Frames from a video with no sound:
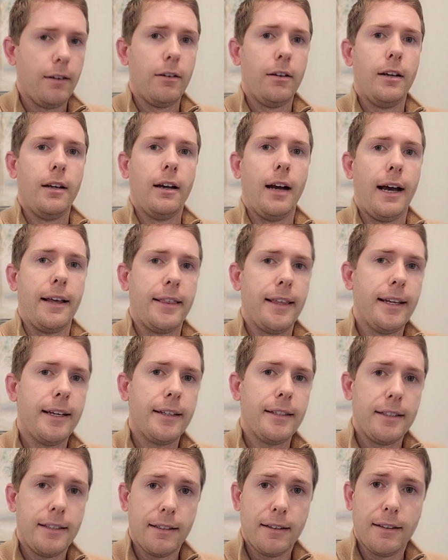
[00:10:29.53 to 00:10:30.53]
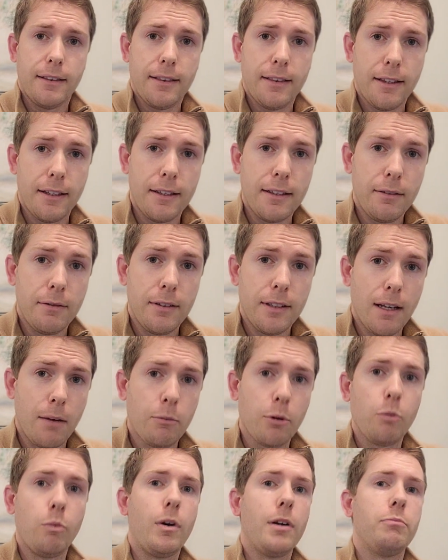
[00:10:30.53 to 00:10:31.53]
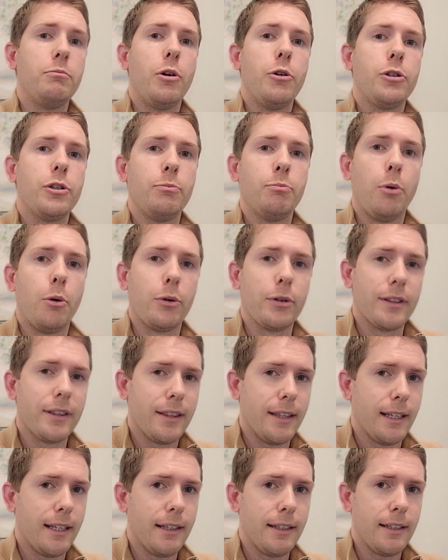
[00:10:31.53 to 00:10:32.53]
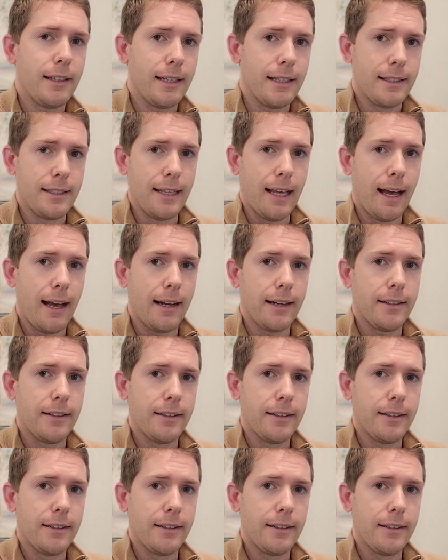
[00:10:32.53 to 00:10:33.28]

I think the number one most important thing is that